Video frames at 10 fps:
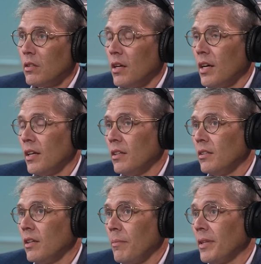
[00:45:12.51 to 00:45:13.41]
I
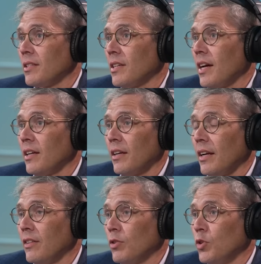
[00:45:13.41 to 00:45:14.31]
I met this guy. I,
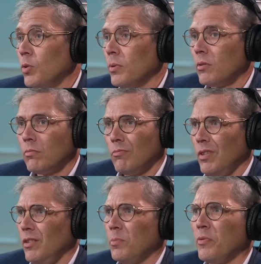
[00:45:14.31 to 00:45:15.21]
I took an Uber.
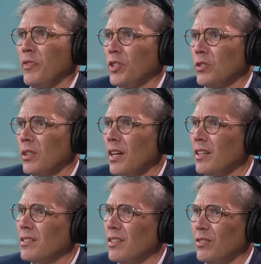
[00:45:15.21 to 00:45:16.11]
Really looked professional guy. I
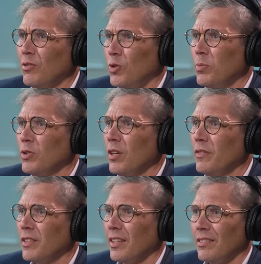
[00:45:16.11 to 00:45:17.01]
said, "You're an Uber
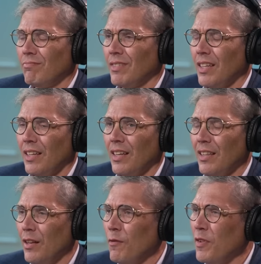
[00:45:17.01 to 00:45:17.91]
driver." Like, like
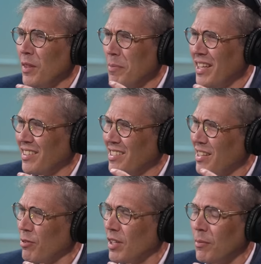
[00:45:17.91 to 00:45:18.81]
didn't fit in the beginning the
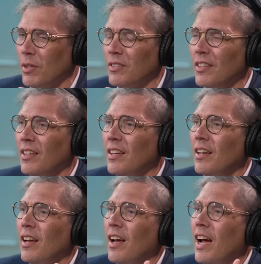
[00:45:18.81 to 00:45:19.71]
stereotype. He goes,
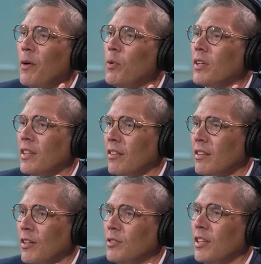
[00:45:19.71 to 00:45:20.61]
I work in
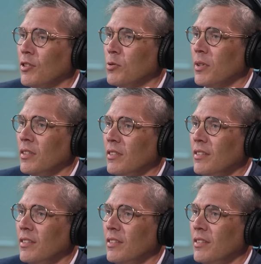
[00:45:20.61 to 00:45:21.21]
downtown. He's take the train.